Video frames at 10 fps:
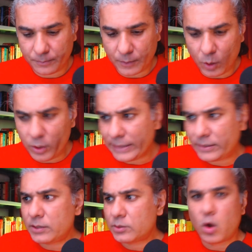Or let's
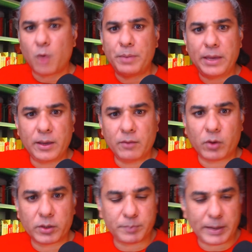say just copying
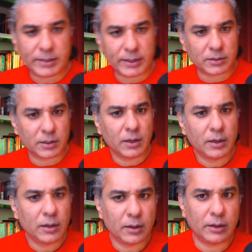what the SpaceX
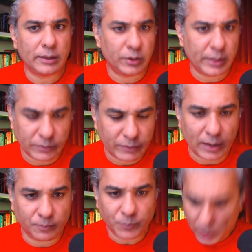uh, engineers have
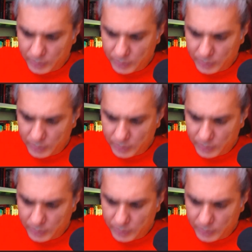done.